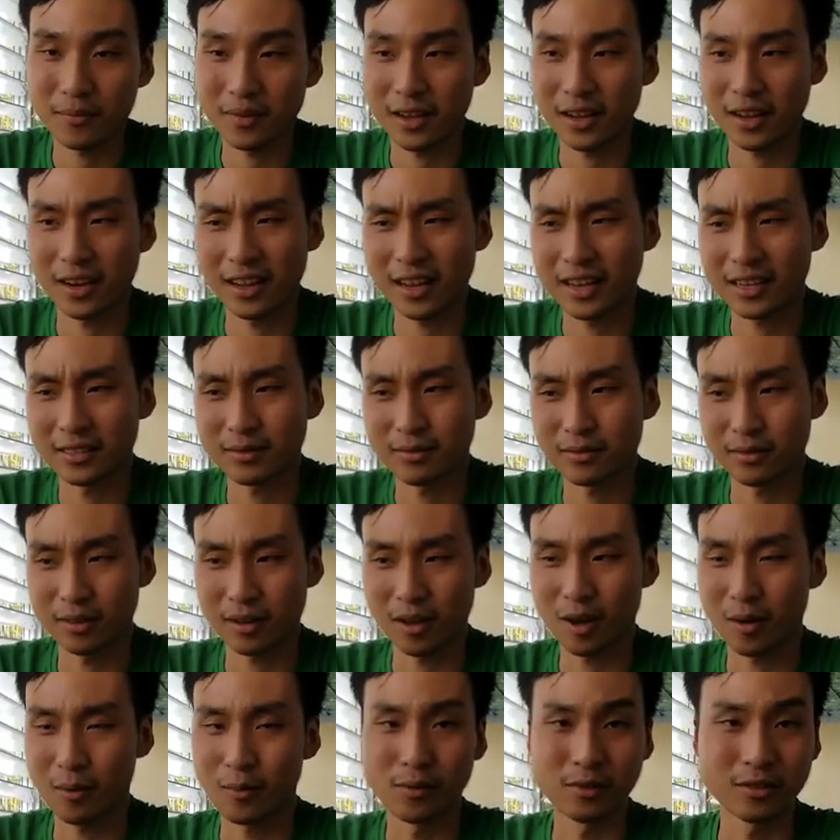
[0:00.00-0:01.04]
and it has
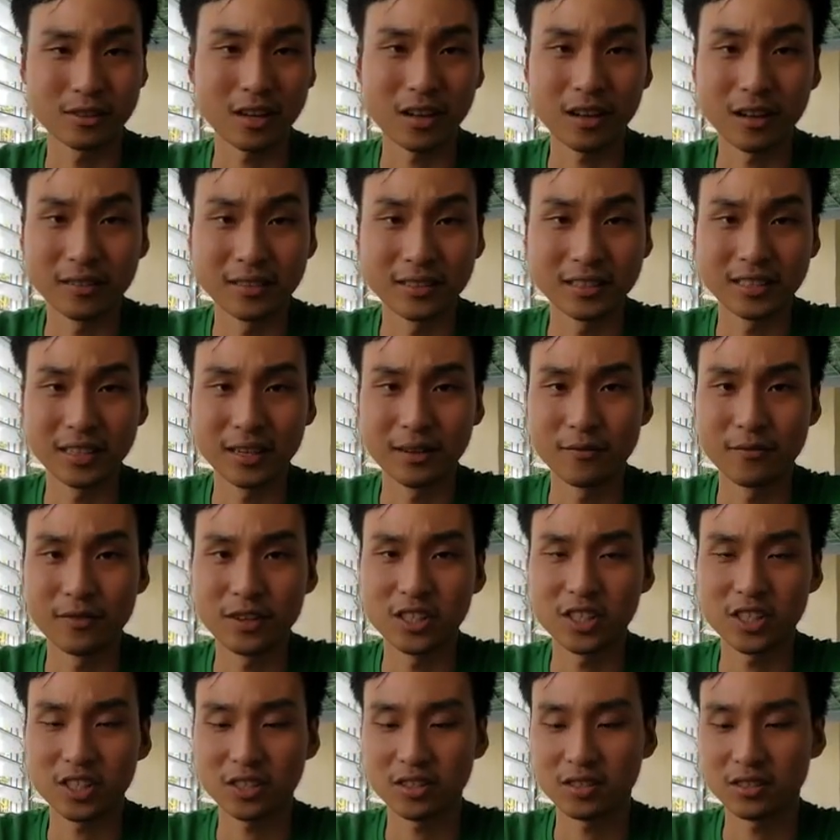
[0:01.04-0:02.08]
almost all the same
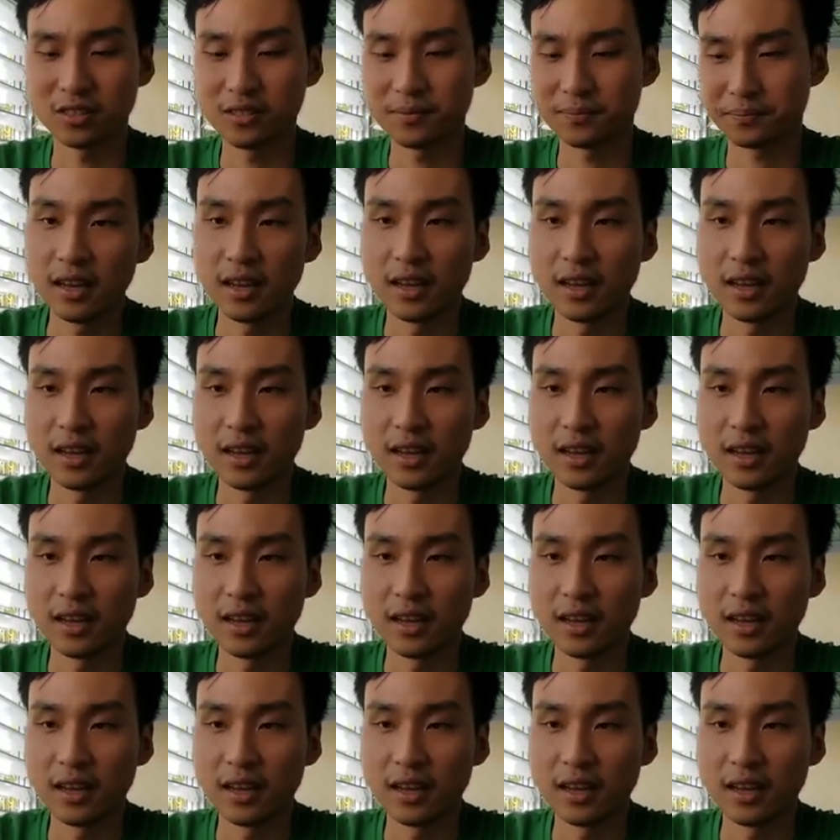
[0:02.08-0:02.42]
features.